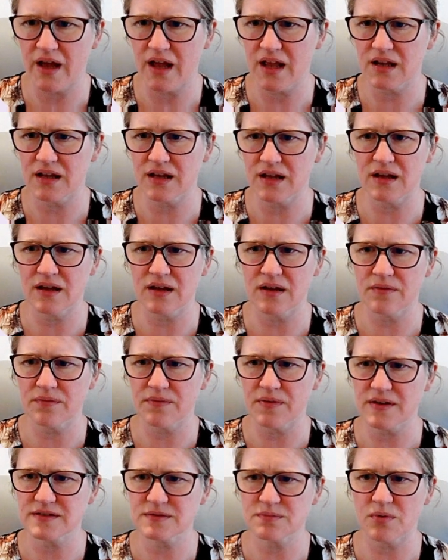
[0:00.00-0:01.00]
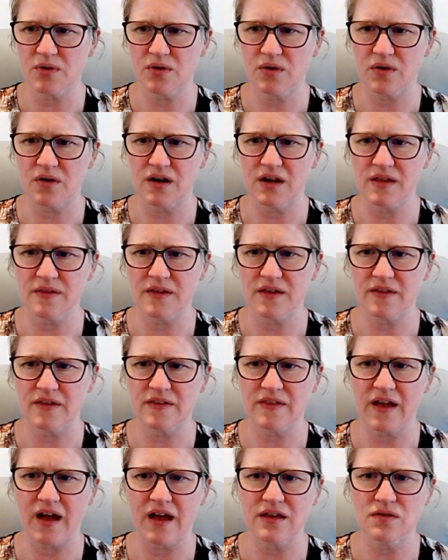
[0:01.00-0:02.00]
any Facebook or anything like
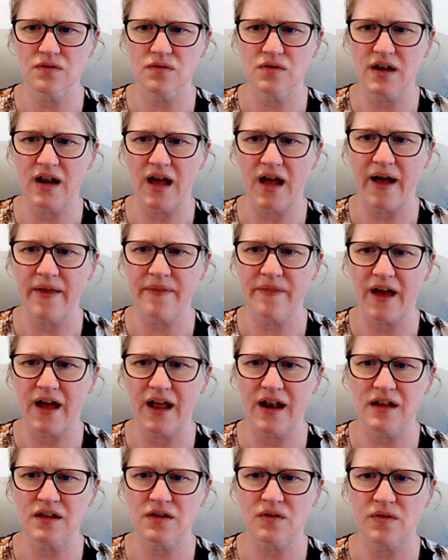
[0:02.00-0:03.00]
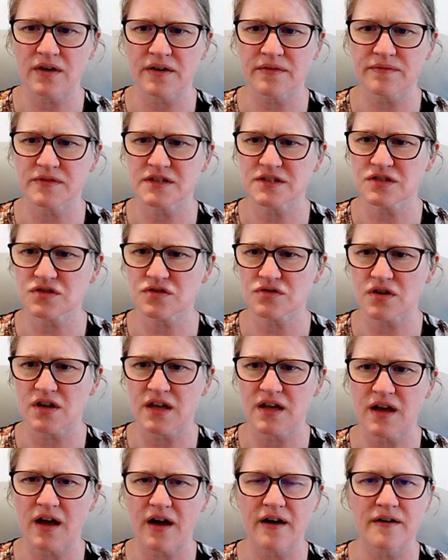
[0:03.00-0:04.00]
that, you can add that and you'll have the
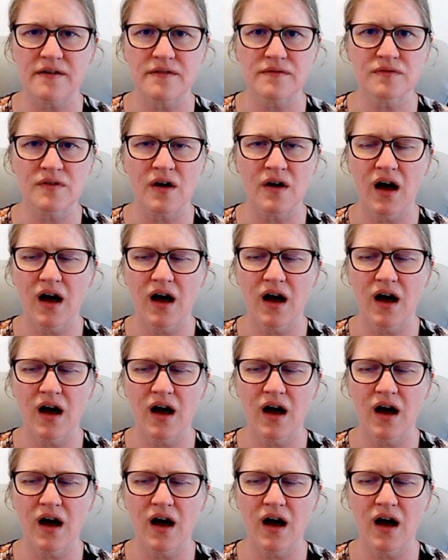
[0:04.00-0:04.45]
string of